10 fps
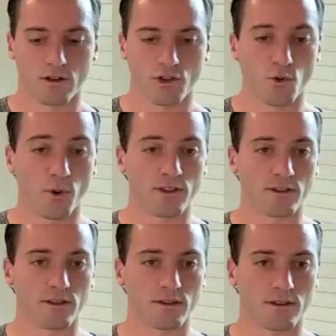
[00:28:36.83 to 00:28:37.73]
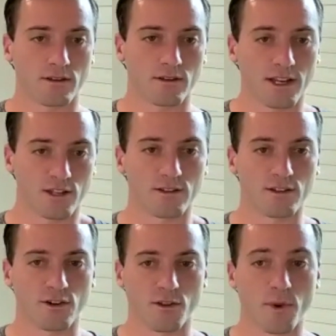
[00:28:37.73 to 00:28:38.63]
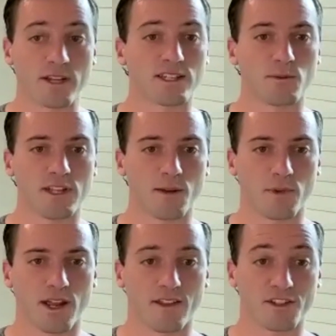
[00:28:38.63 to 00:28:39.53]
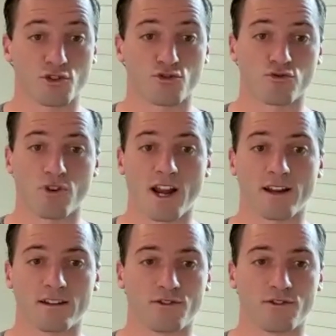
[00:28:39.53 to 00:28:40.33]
you win, like you're the best team in the NBA. That's great.